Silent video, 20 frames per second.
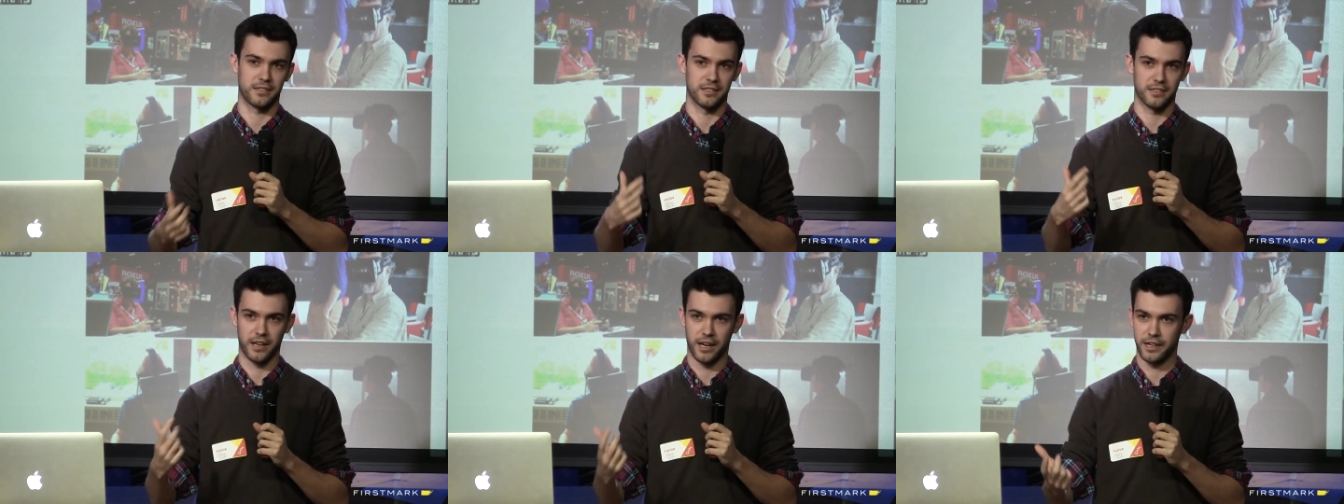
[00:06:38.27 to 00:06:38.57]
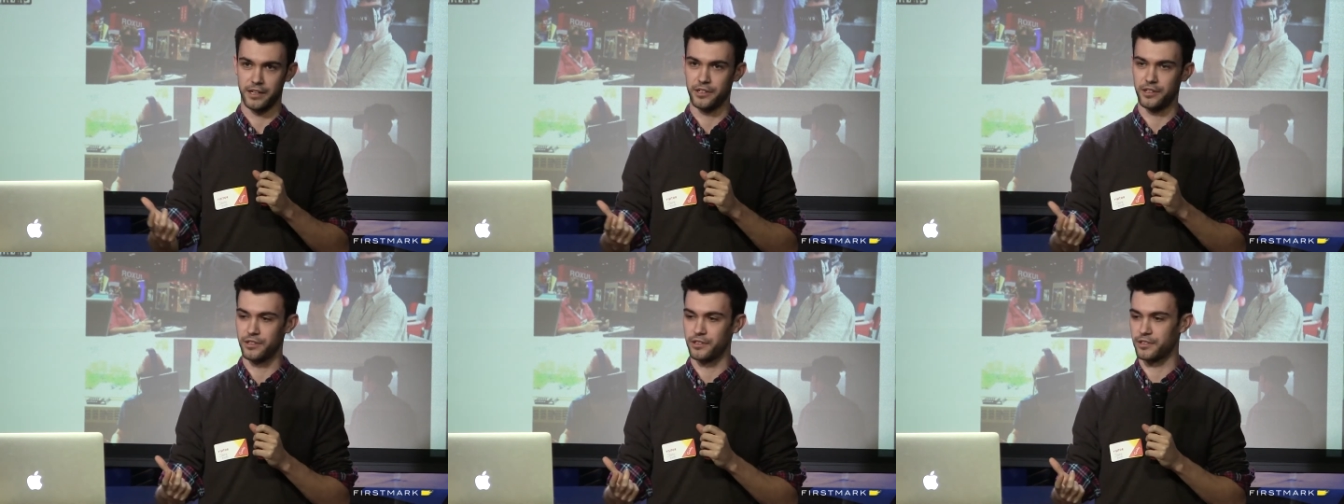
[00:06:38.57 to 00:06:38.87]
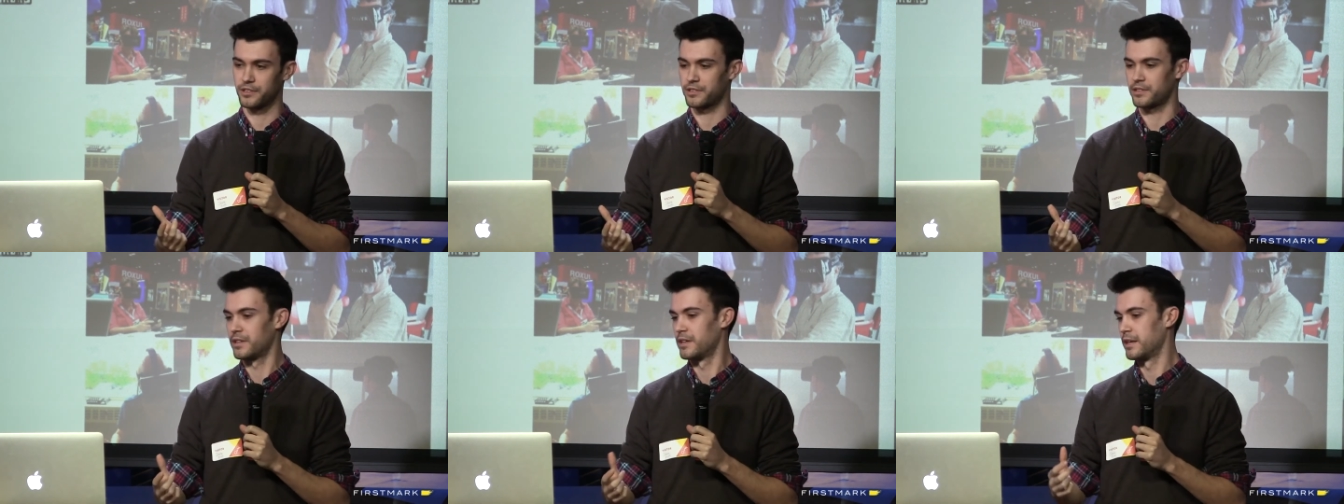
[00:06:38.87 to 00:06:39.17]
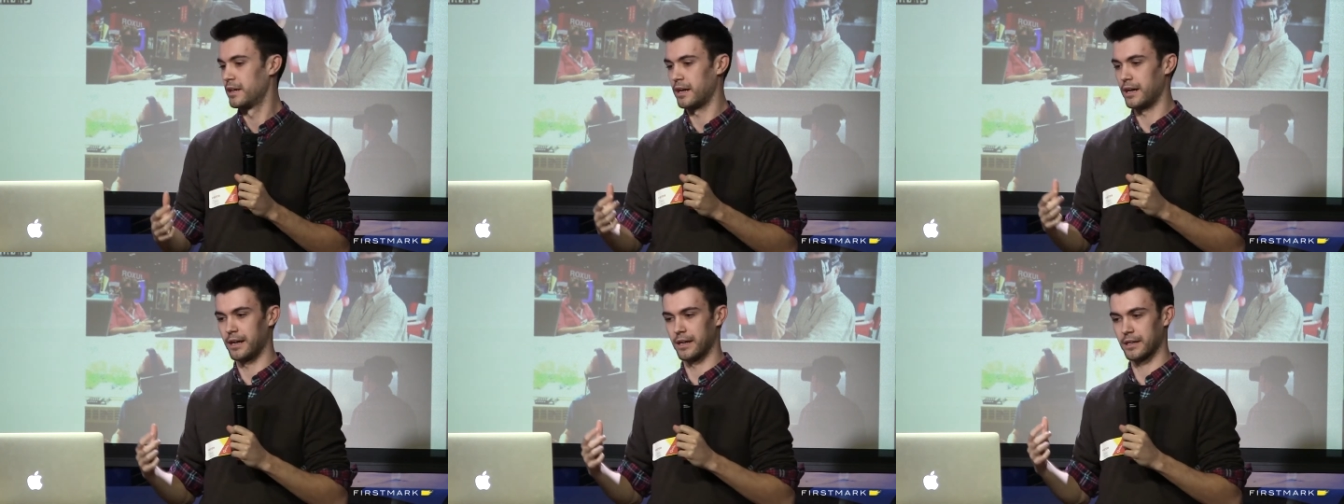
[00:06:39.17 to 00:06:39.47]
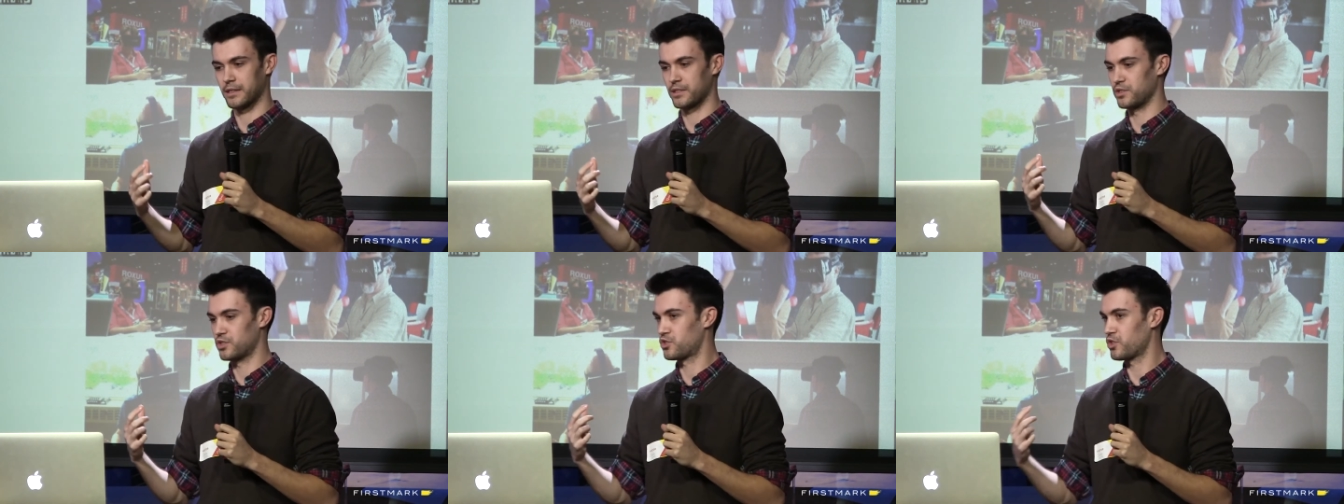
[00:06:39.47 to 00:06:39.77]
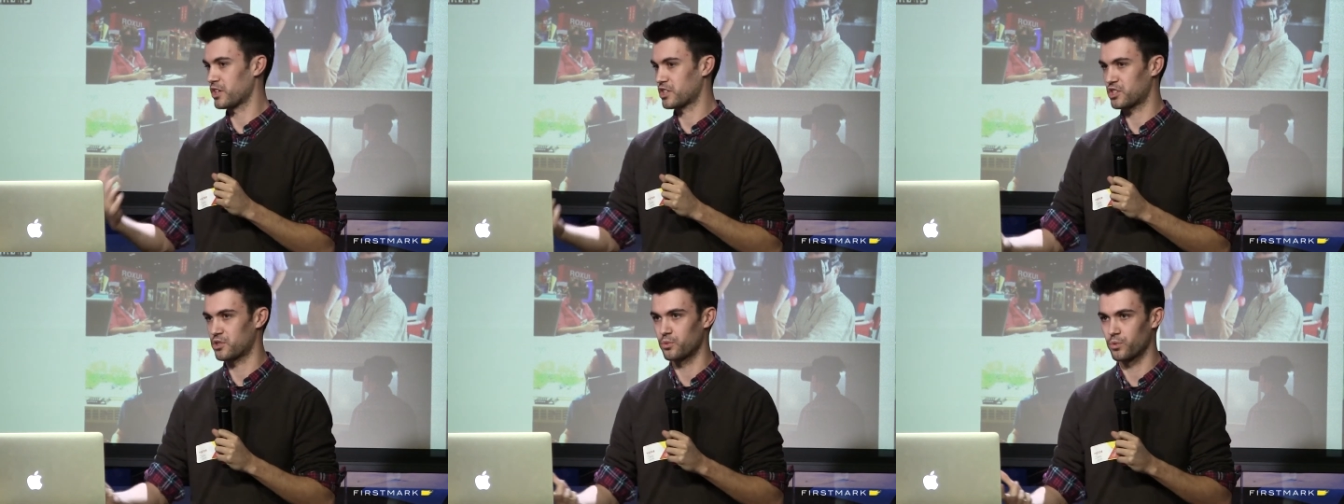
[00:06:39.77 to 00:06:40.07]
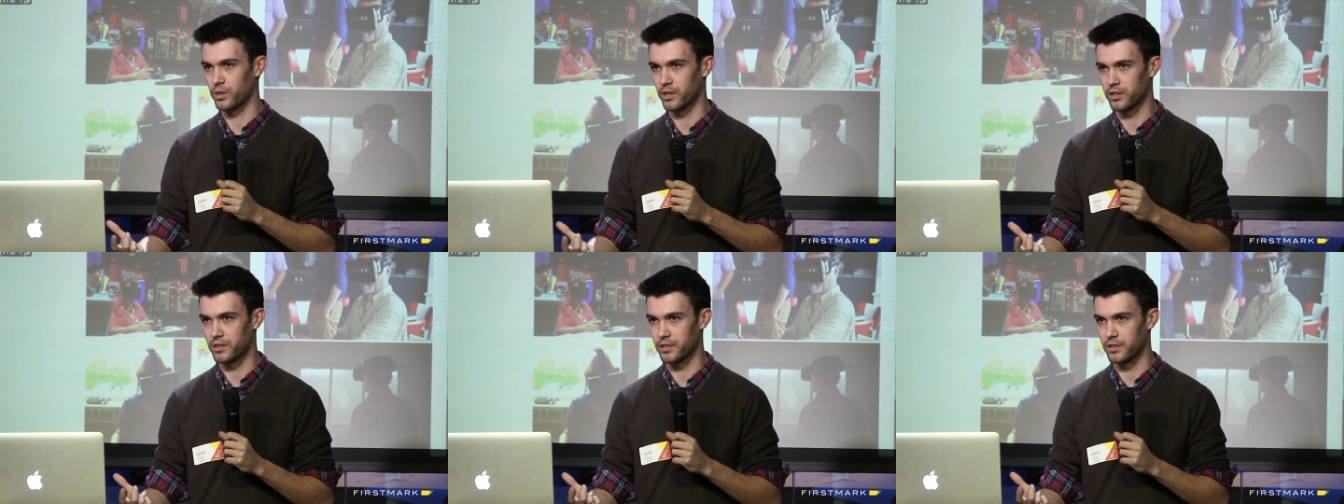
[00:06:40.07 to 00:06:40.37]
designers, uh,
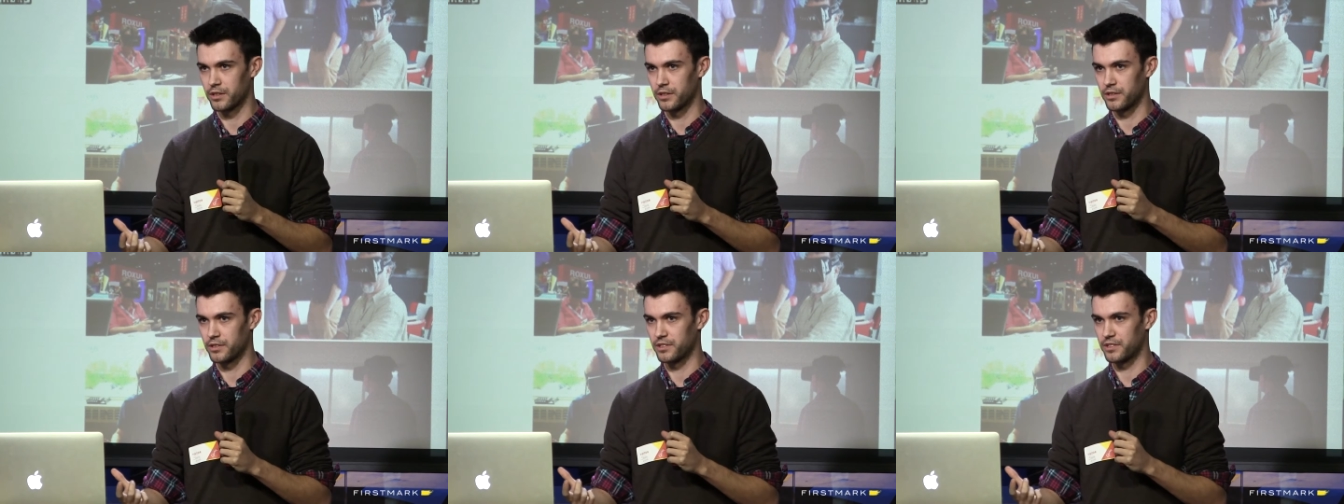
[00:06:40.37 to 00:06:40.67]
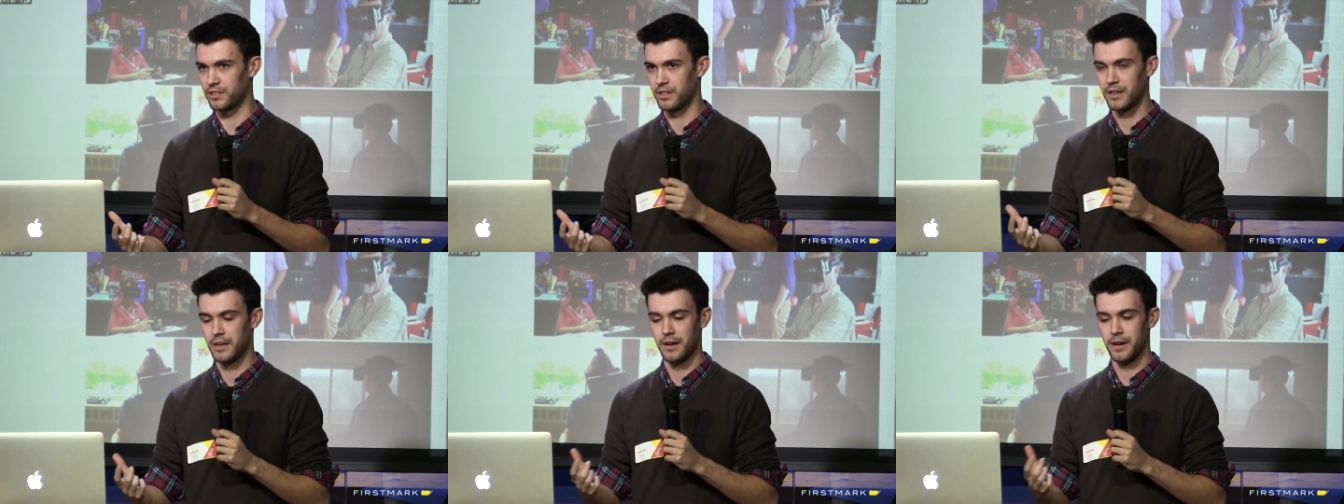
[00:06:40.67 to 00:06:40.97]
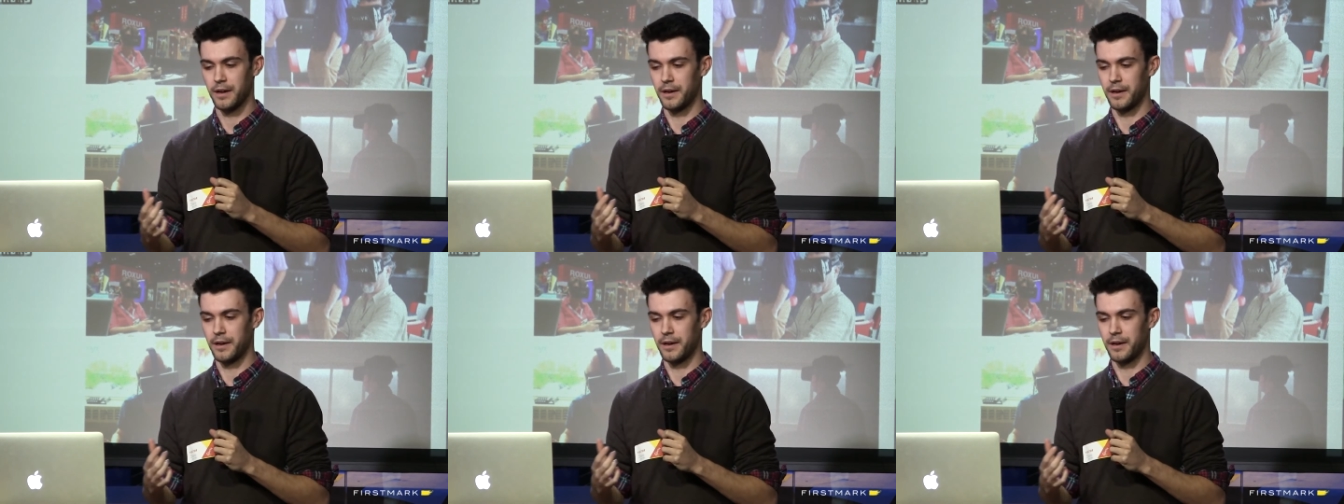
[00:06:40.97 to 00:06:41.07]
construction workers,